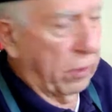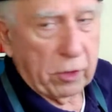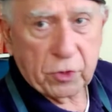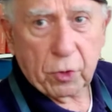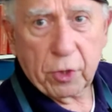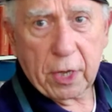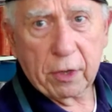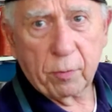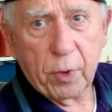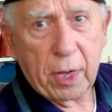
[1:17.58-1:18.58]
So the
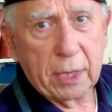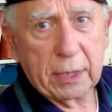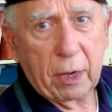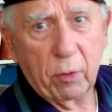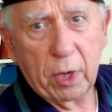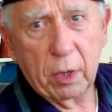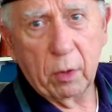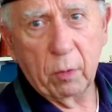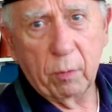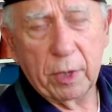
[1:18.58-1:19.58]
other product I want
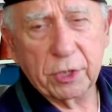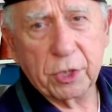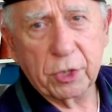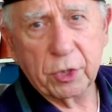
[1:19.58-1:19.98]
to mention